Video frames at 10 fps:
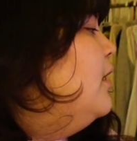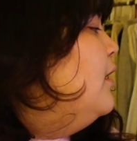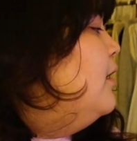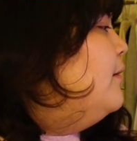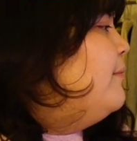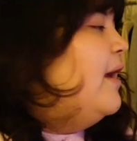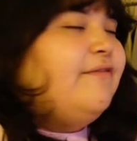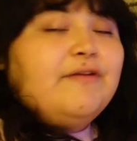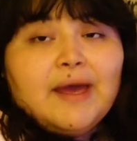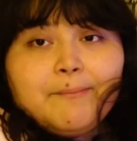I
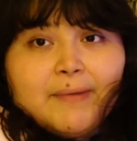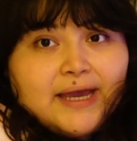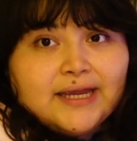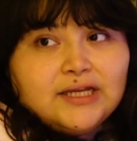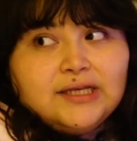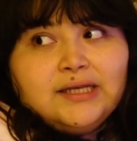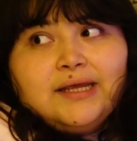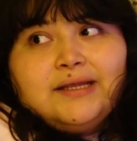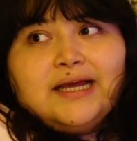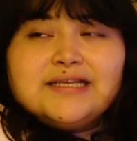
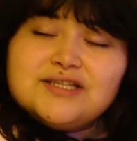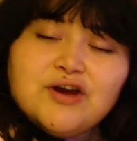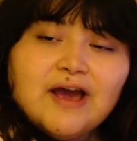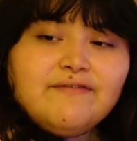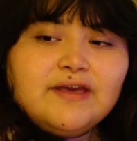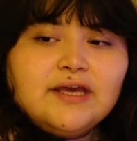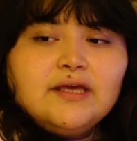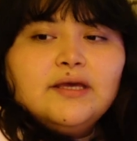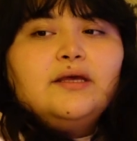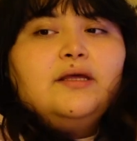still have it.
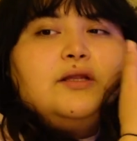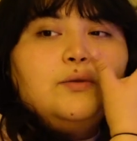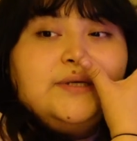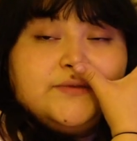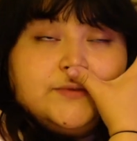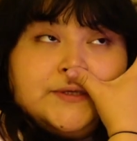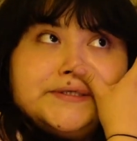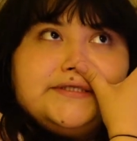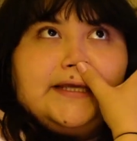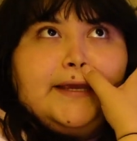Luis
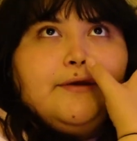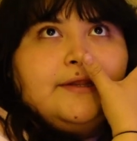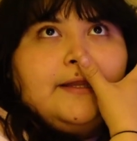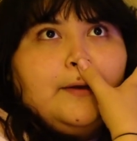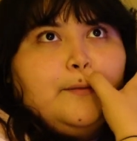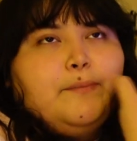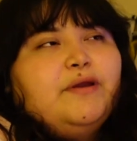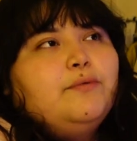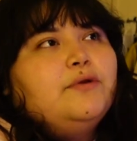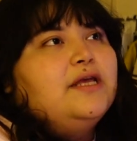uses it here and there, but
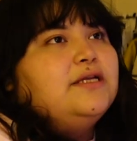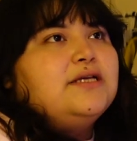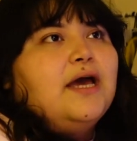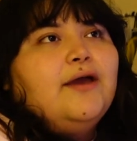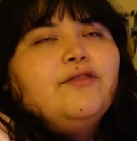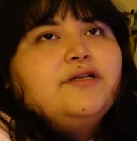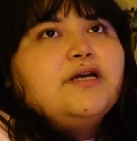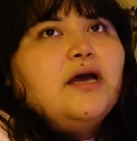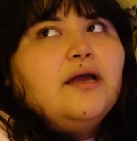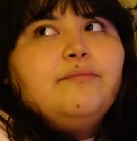it would like die all the
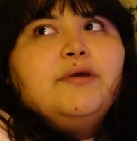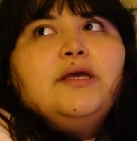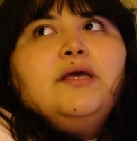time.